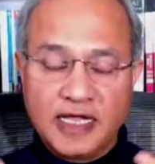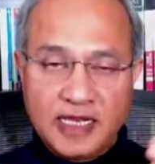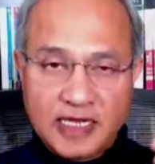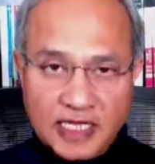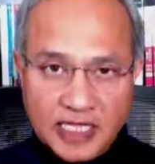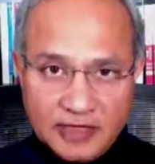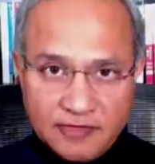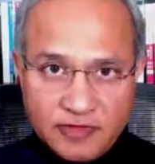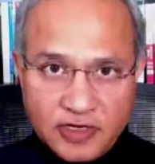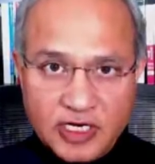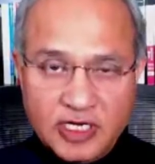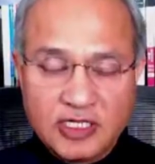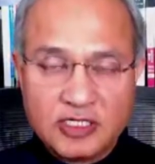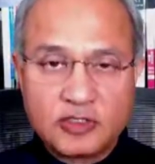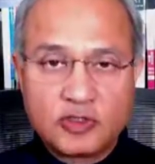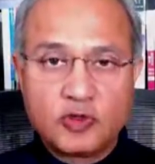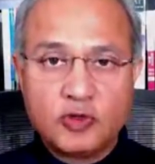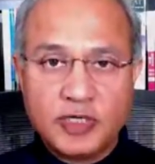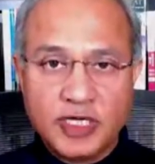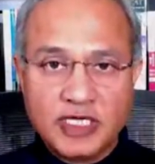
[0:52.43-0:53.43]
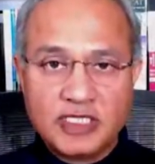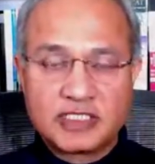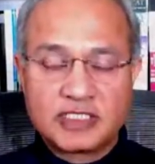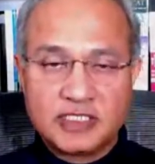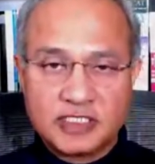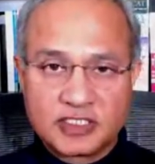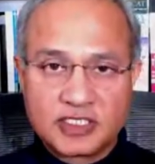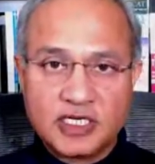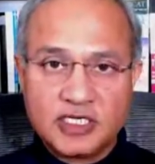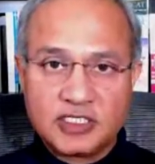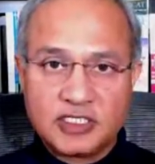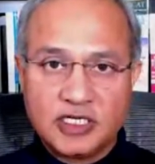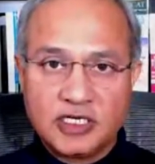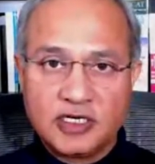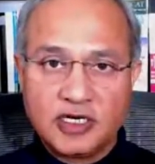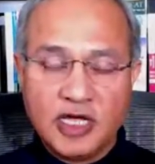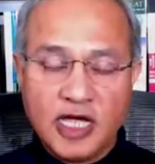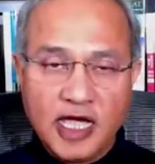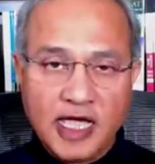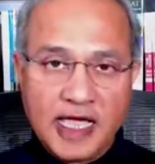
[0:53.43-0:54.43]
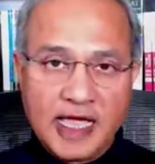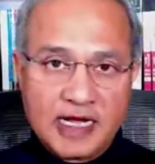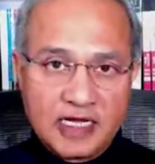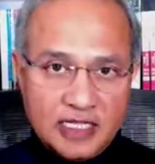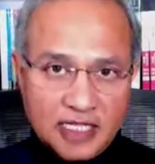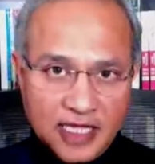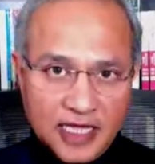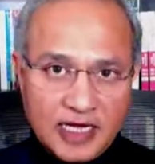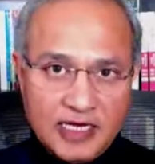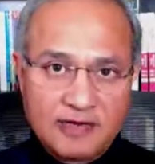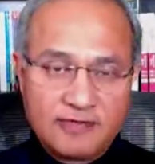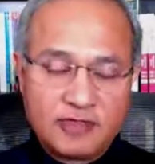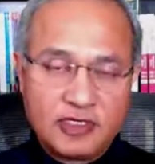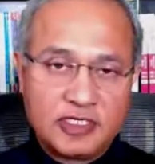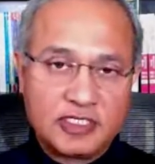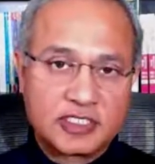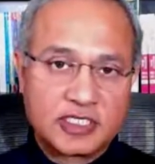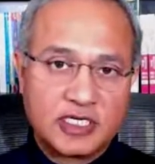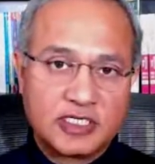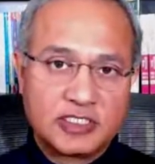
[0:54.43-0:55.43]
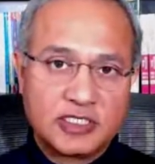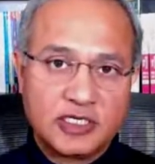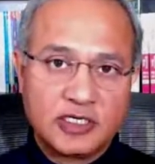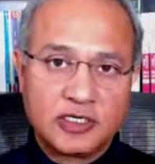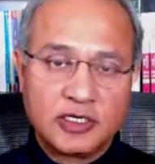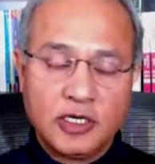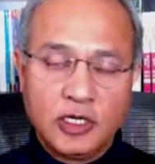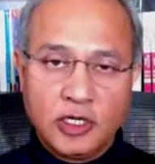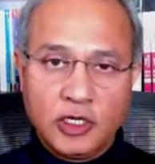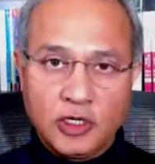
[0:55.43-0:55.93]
and even in today's discussion, at the end of the discussion,